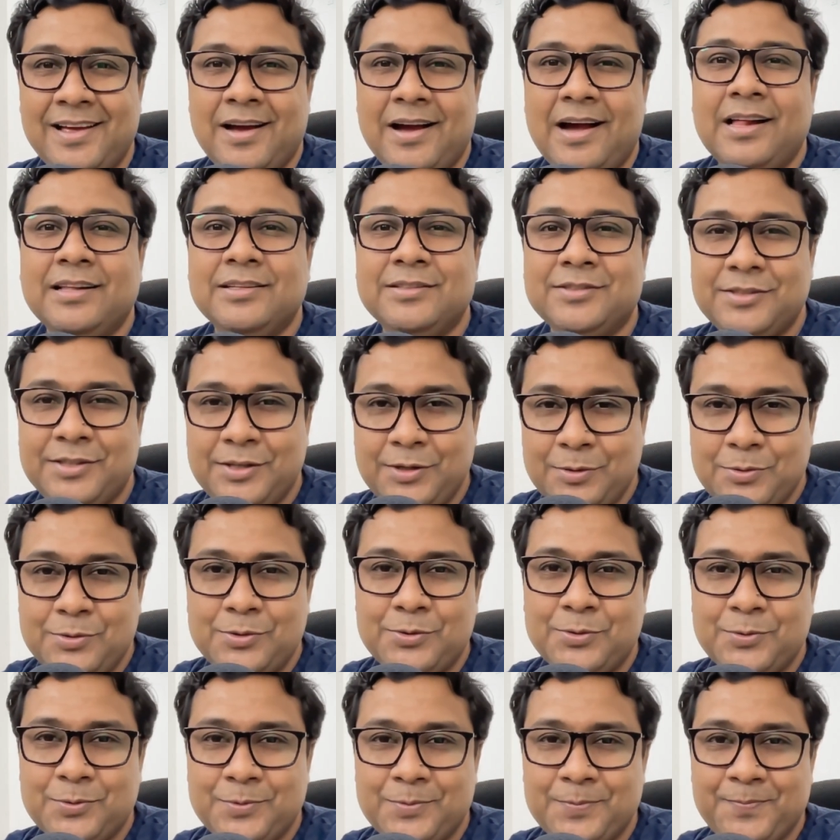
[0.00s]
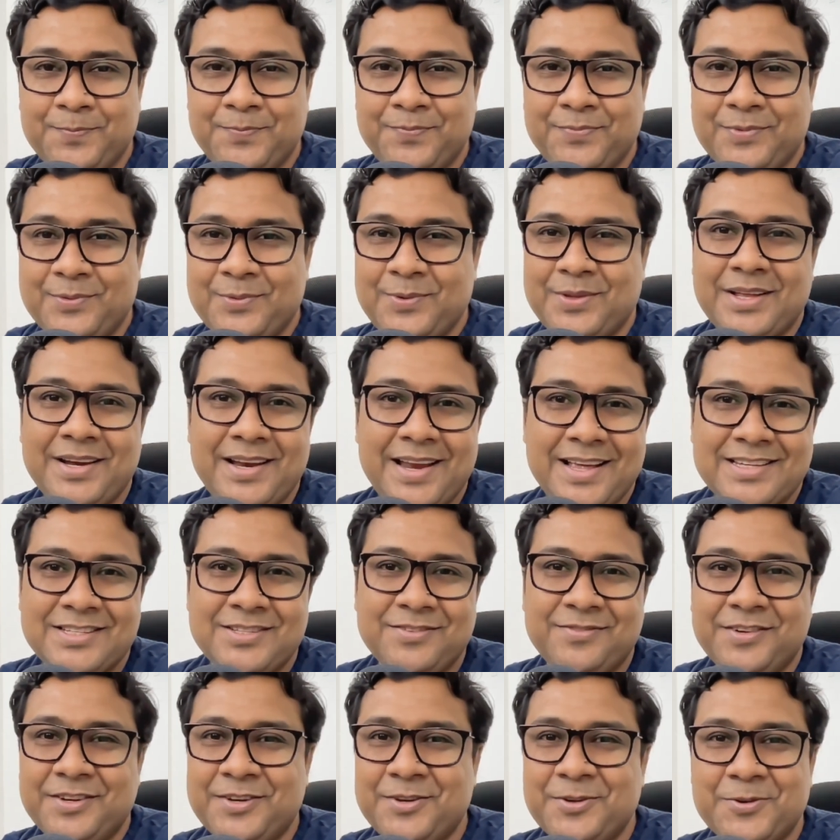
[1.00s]
I'll see you soon with the next
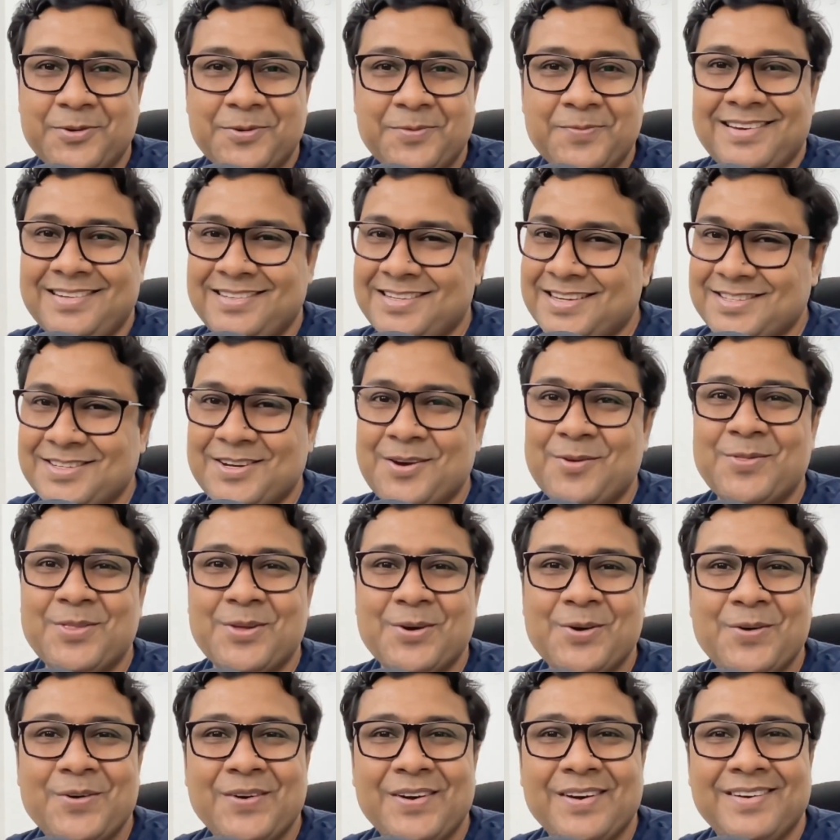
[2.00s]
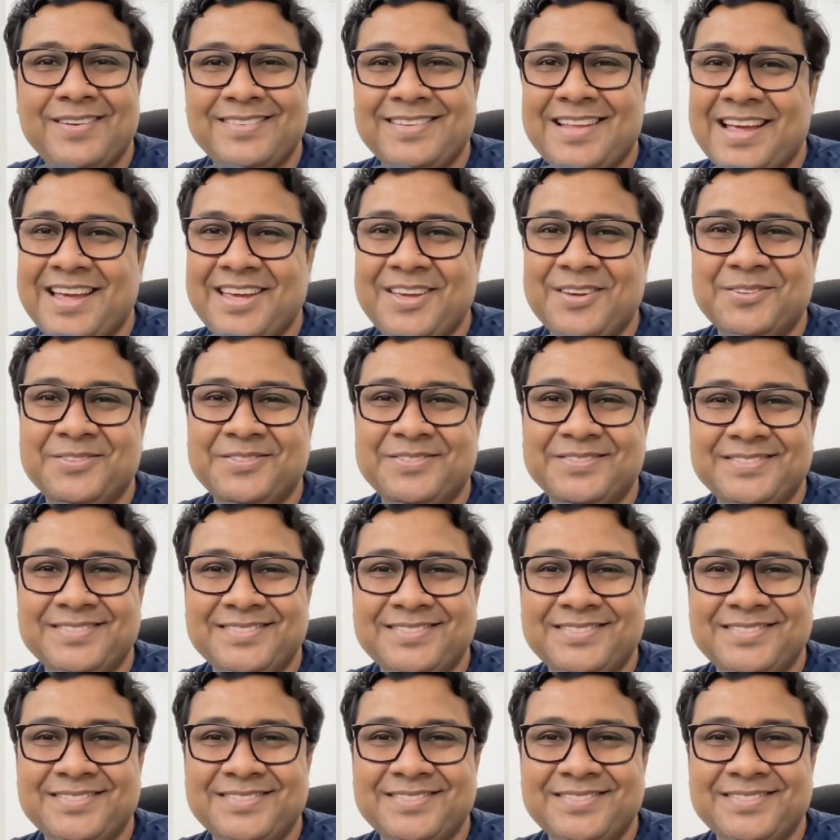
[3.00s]
video just around the corner. Thank you.